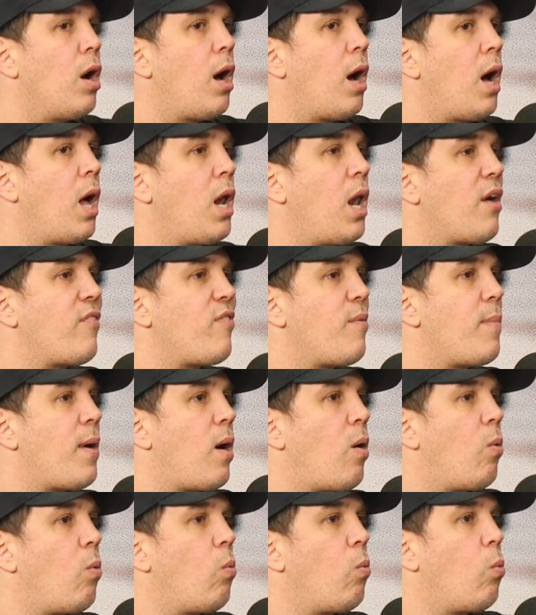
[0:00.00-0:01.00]
enough
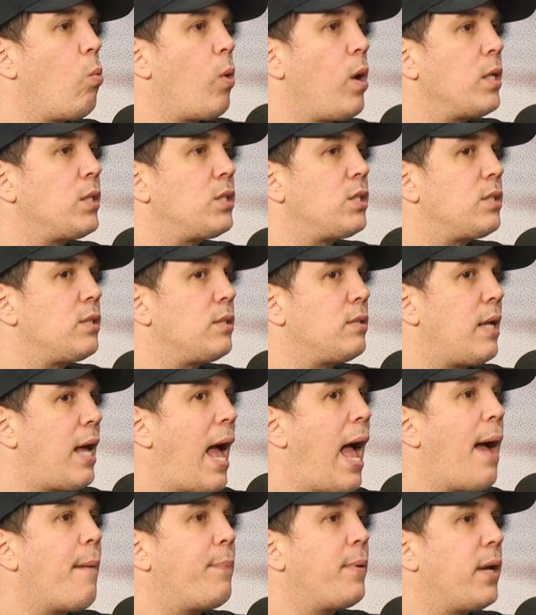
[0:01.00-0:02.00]
about what's
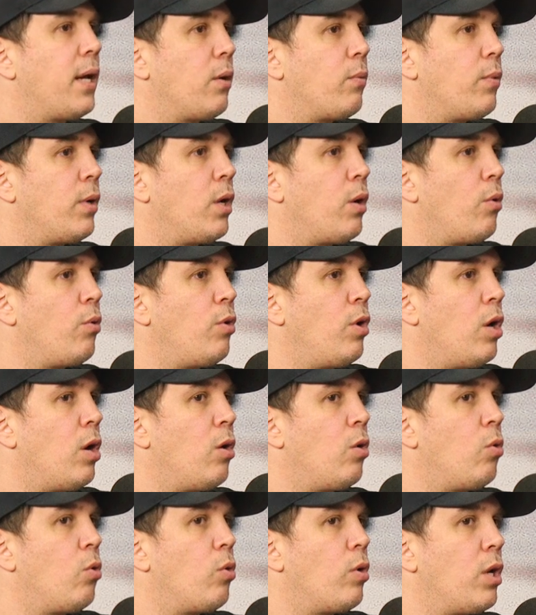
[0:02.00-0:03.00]
happening. We don't
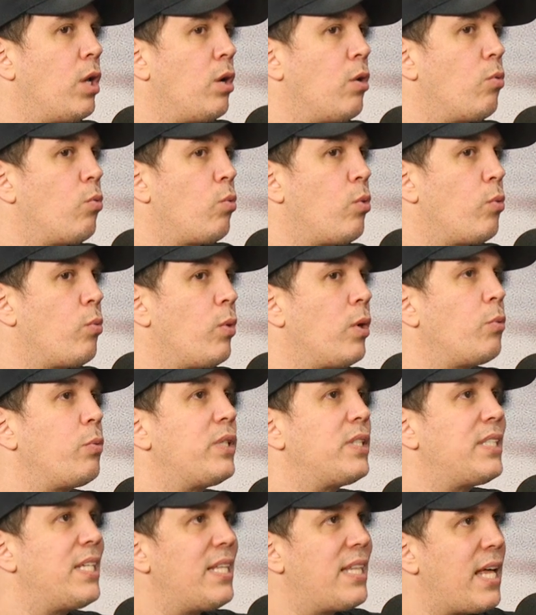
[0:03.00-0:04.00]
know, you know, when we
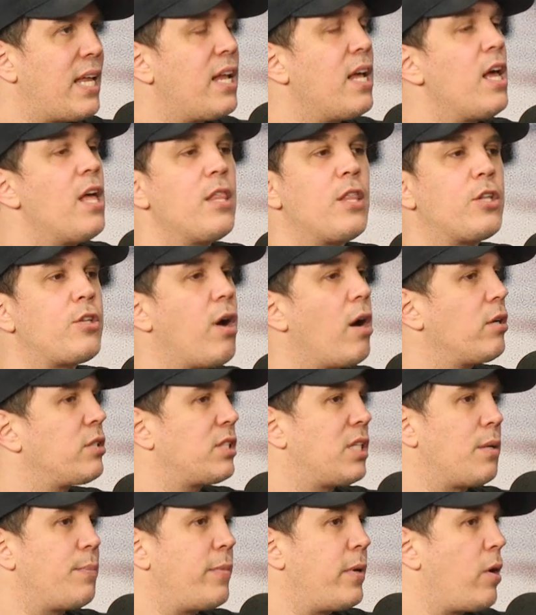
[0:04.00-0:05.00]
see that, the talk's
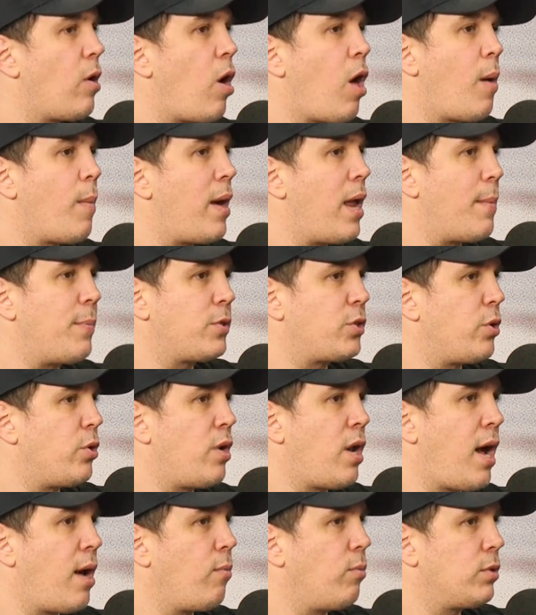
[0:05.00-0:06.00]
going to be all about Episode
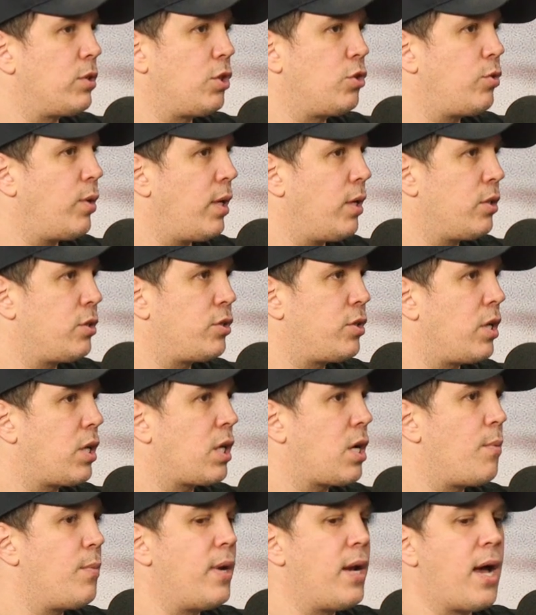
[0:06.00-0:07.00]
Nine once the trailers start
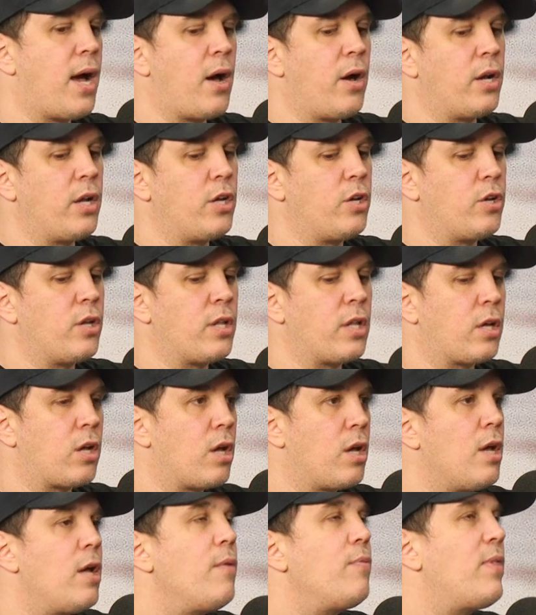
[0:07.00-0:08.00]
coming out, and you,
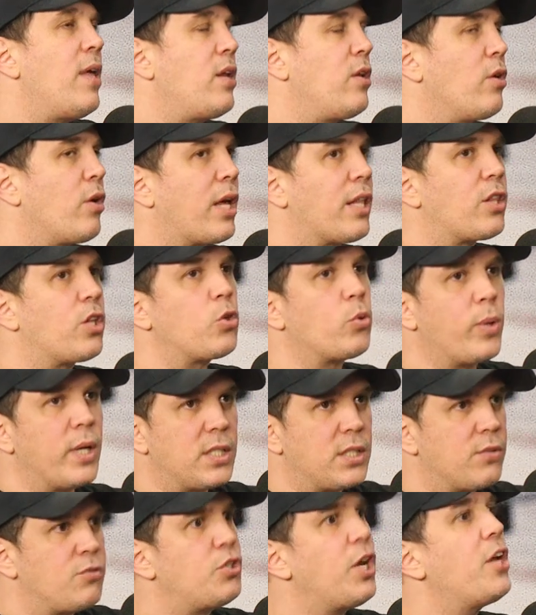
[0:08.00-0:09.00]
like, then you'll get the
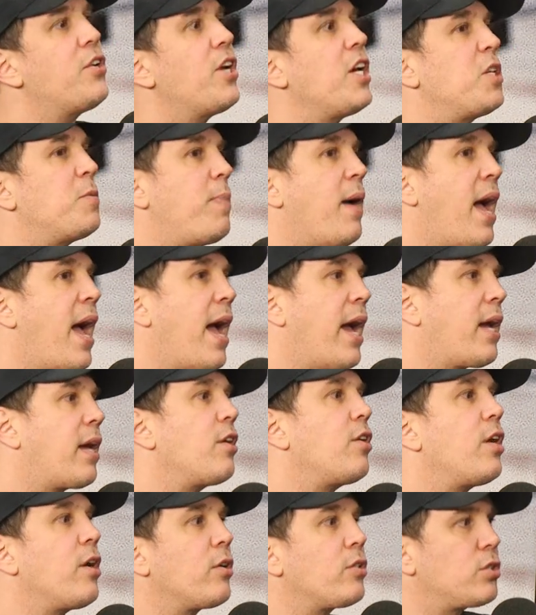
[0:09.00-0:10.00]
tweets of JJ's back.
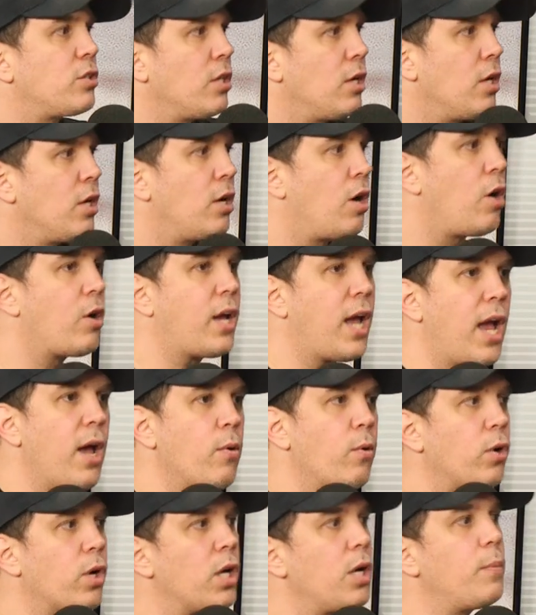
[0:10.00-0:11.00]
Here's okay.
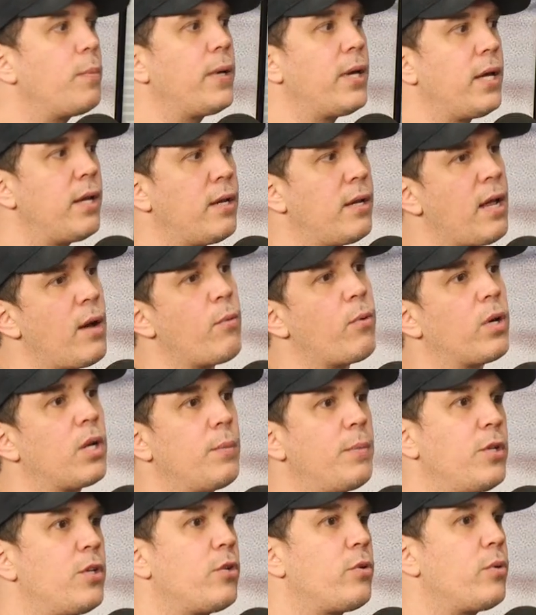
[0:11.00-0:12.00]
We're going to be now. We're
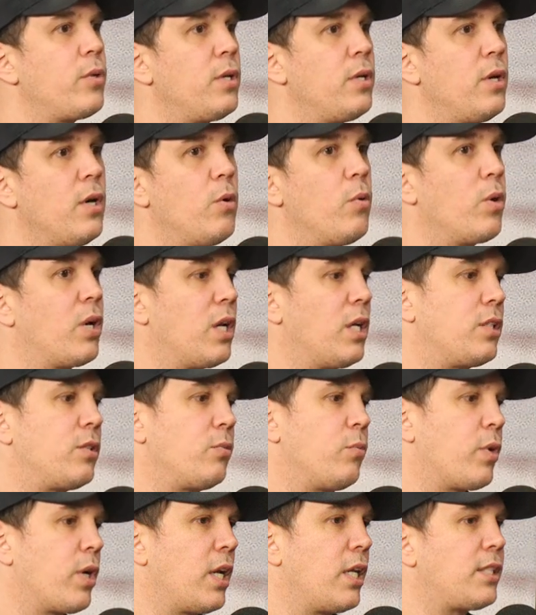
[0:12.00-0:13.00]
going to be doing. We're going
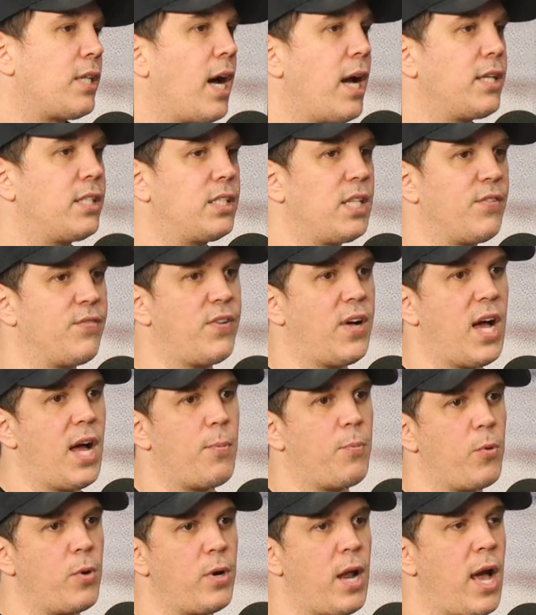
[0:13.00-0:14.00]
to tie stuff
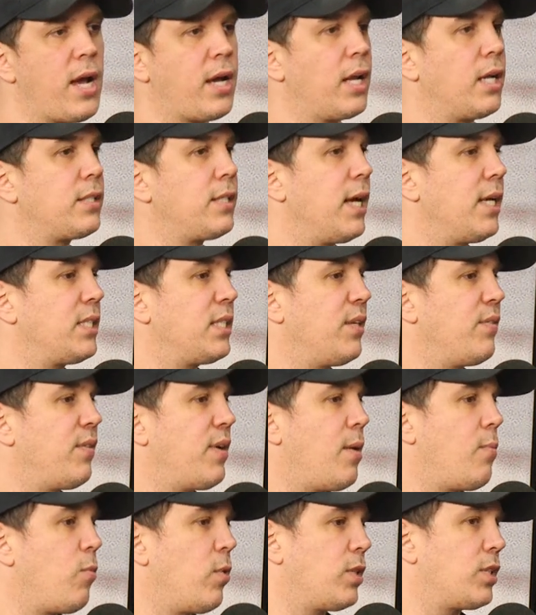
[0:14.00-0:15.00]
up. We're not going to tie stuff
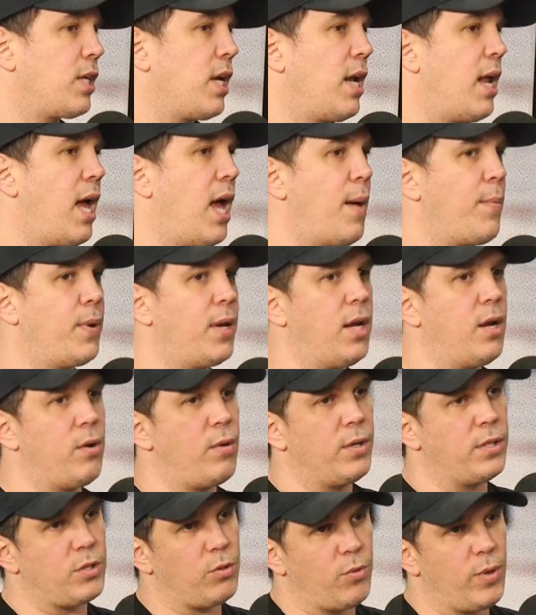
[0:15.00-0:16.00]
up. What's going to happen
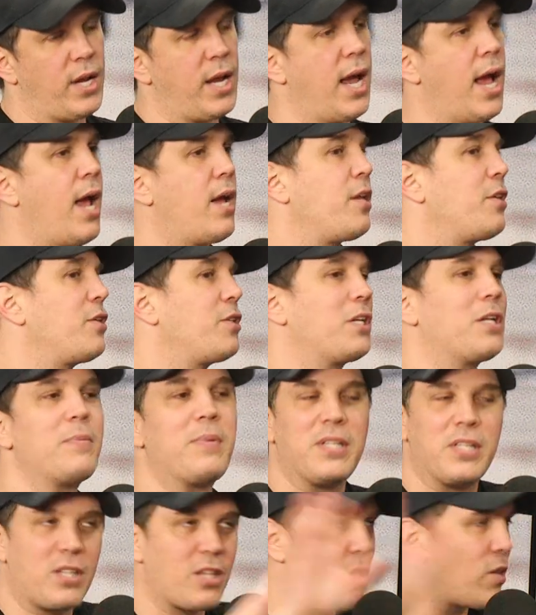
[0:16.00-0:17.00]
here? It's a rehash. It's
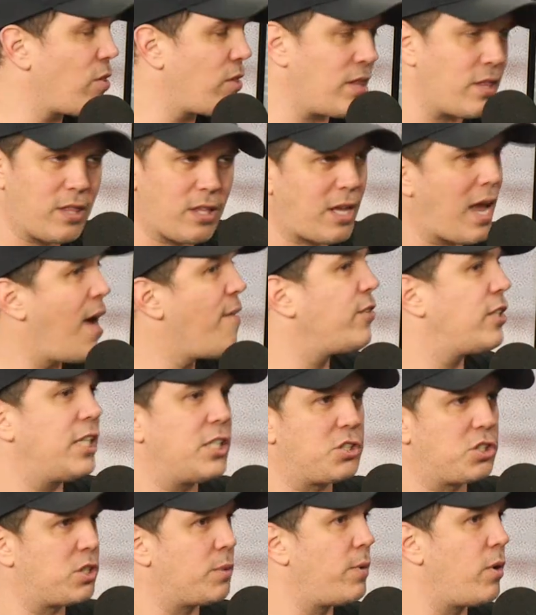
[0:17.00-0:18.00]
going to be, the
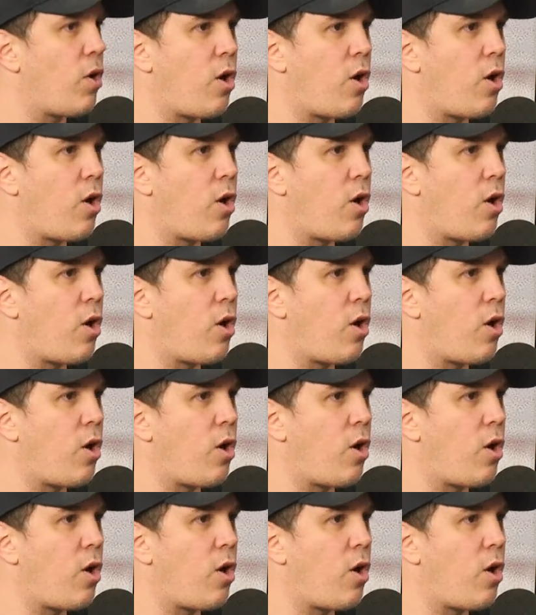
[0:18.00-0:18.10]
conversation's going to be